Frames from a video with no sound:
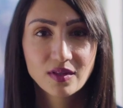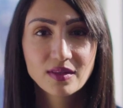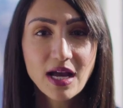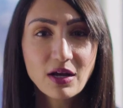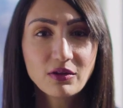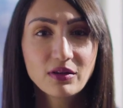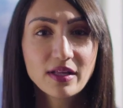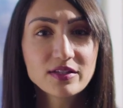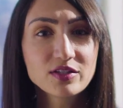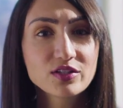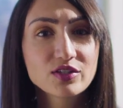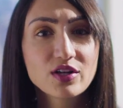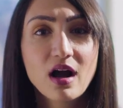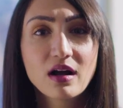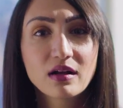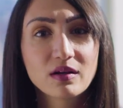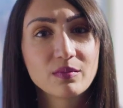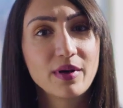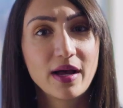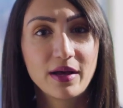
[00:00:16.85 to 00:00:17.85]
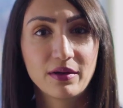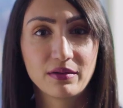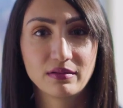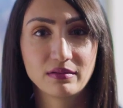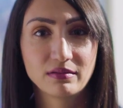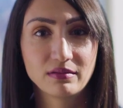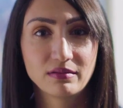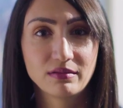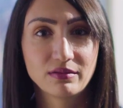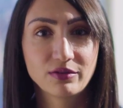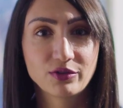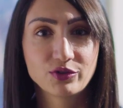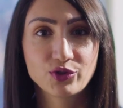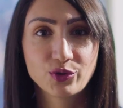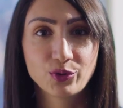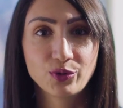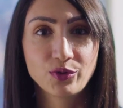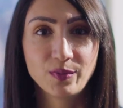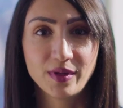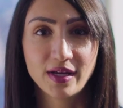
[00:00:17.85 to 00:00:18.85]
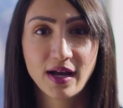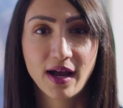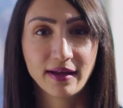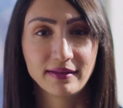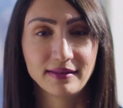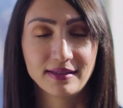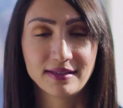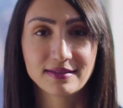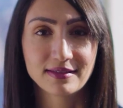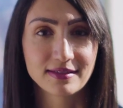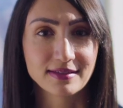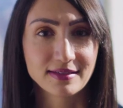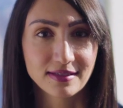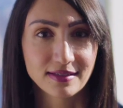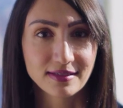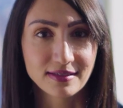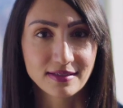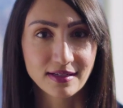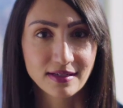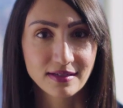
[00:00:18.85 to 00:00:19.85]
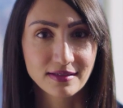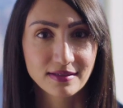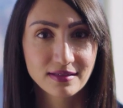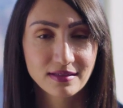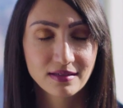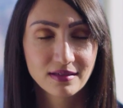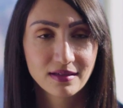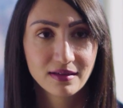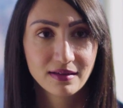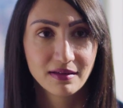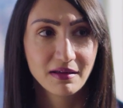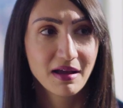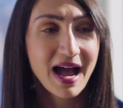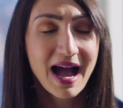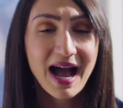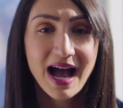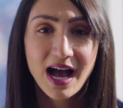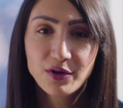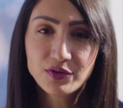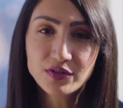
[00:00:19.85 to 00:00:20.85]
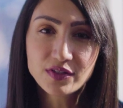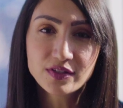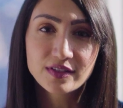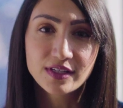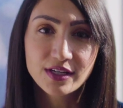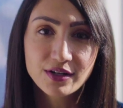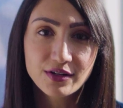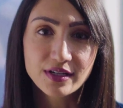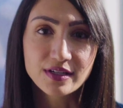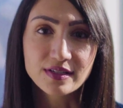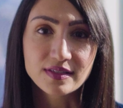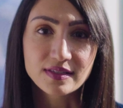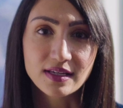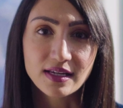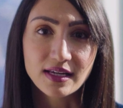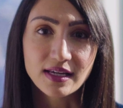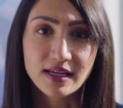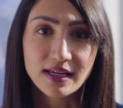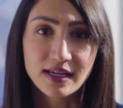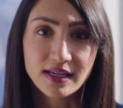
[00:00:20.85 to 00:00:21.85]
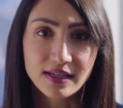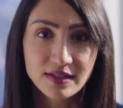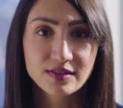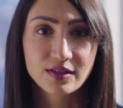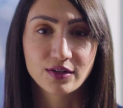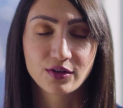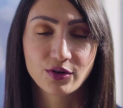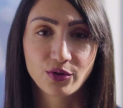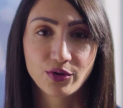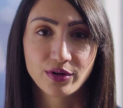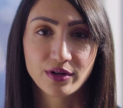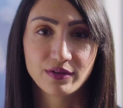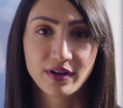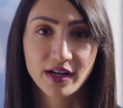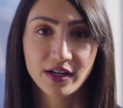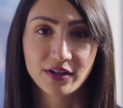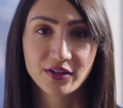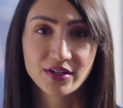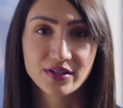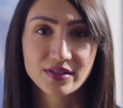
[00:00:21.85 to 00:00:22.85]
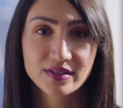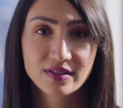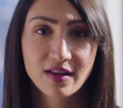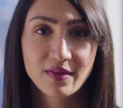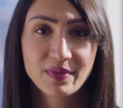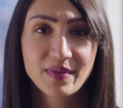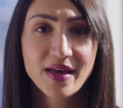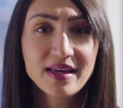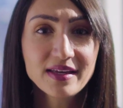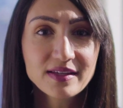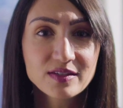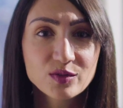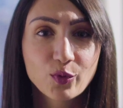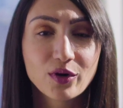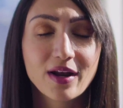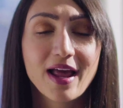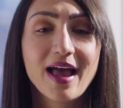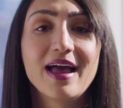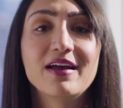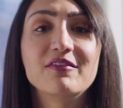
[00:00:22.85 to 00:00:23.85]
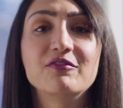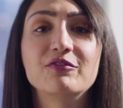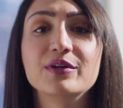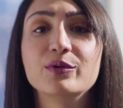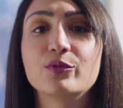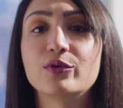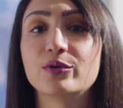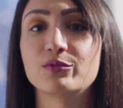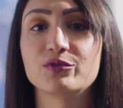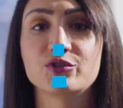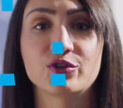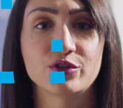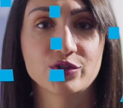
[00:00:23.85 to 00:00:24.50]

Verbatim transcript: Now, let's talk about the truth behind these statistics. How serious is the coronavirus? That is what everyone